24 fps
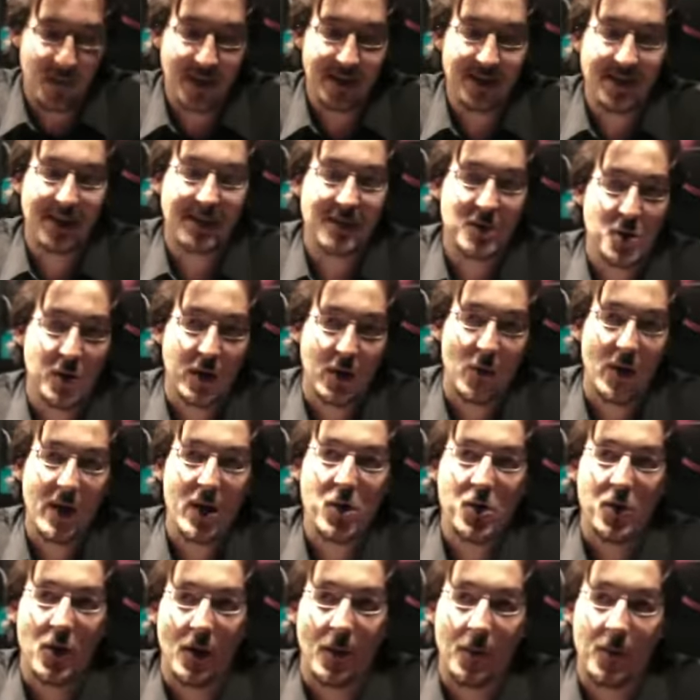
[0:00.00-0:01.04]
next
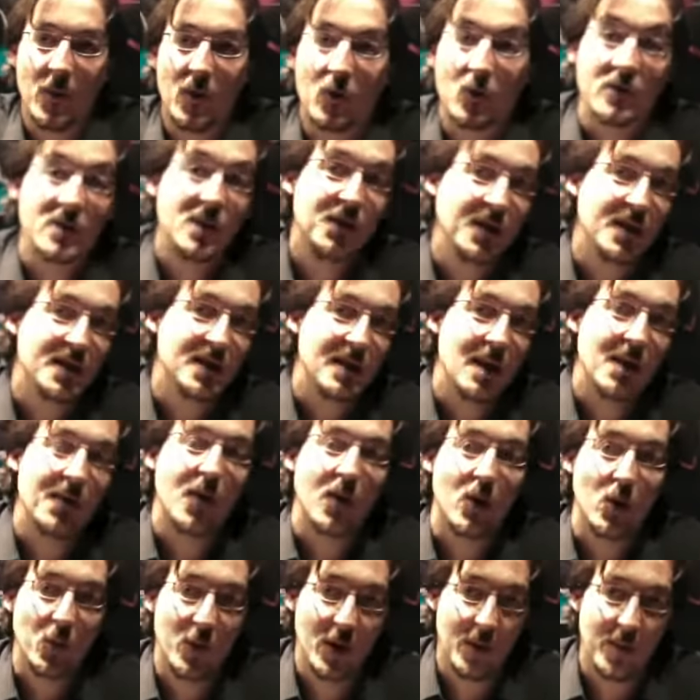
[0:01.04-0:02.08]
generation. So DivX
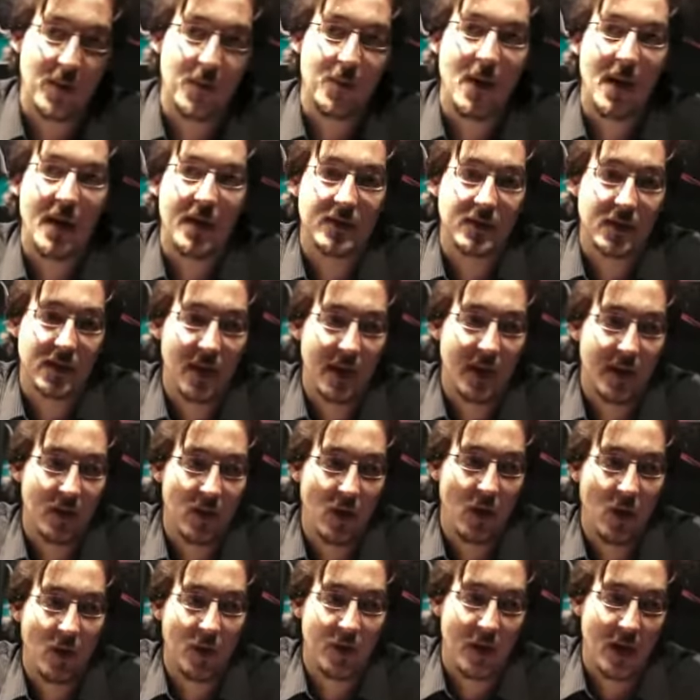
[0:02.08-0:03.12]
7 will be based again
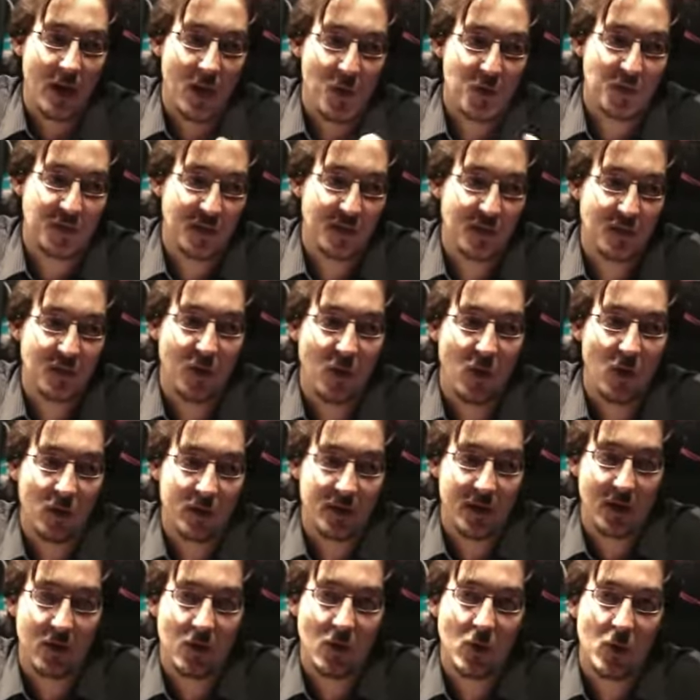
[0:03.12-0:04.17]
on H.264
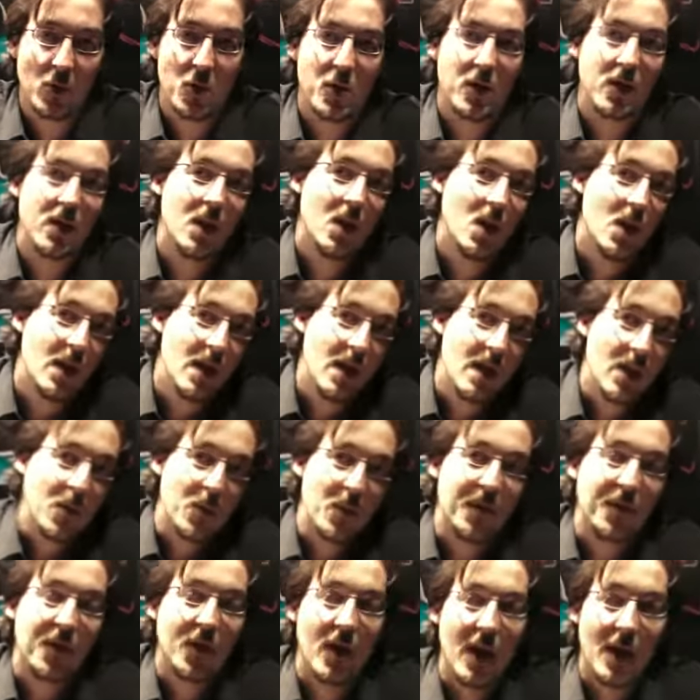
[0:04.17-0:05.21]
technology
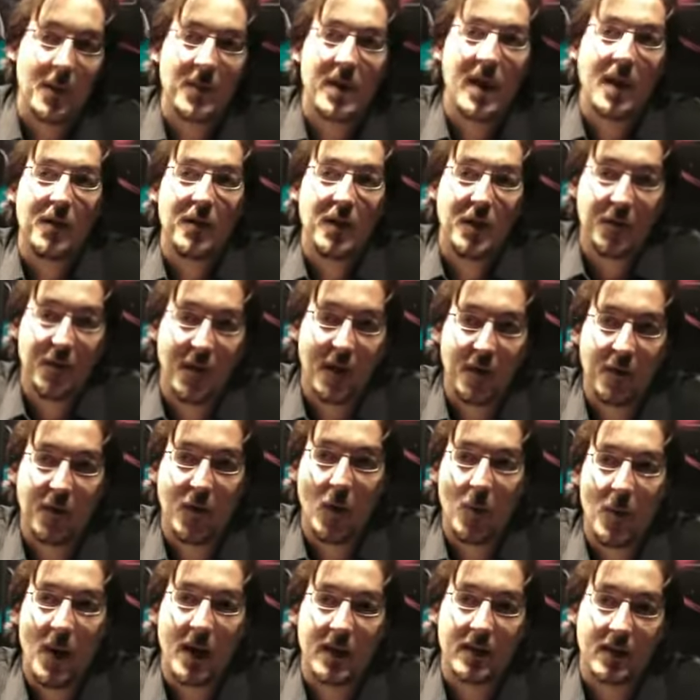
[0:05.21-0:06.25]
with MKV file
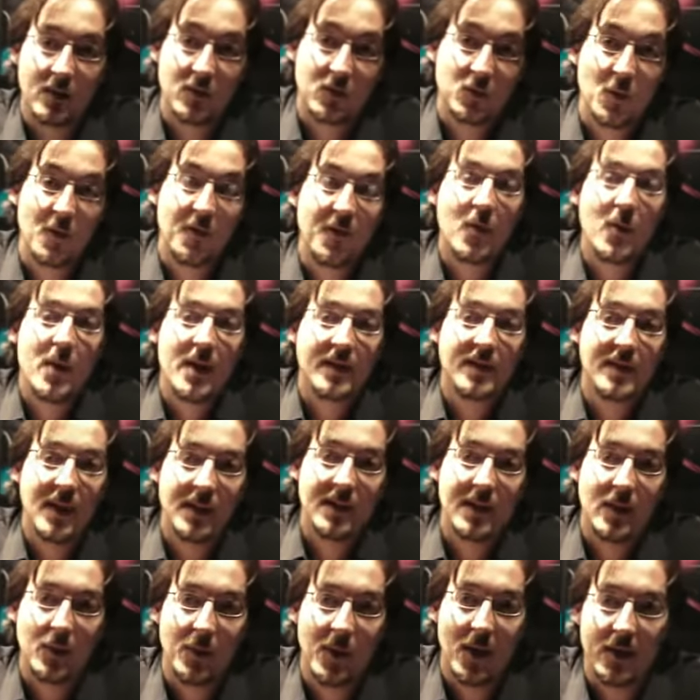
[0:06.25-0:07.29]
format. And so we're very
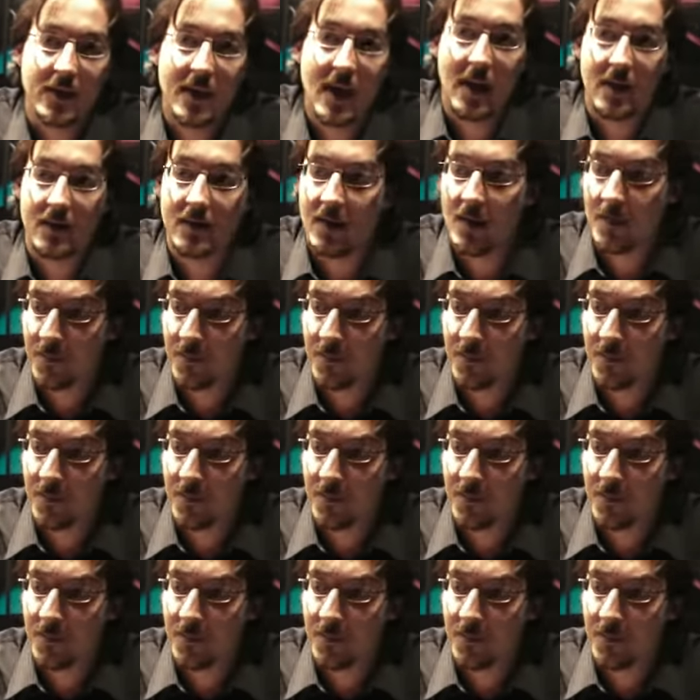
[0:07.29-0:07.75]
excited about that.